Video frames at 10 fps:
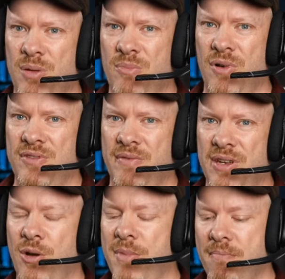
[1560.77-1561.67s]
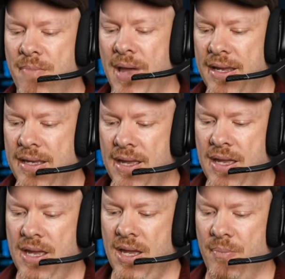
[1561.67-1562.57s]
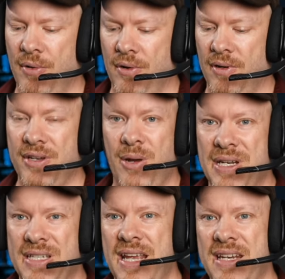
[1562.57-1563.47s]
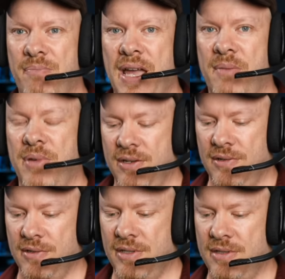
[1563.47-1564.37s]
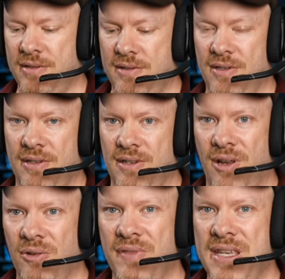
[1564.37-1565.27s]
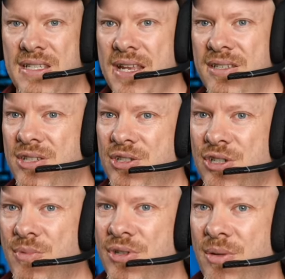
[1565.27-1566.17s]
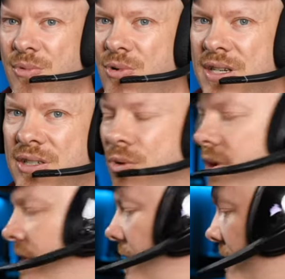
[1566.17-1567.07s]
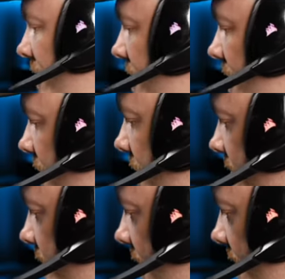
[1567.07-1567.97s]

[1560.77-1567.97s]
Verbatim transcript: of months of it coming back, but I don't want to send it back because uh, I love these lenses too much. I'm always working on them for YouTube, so I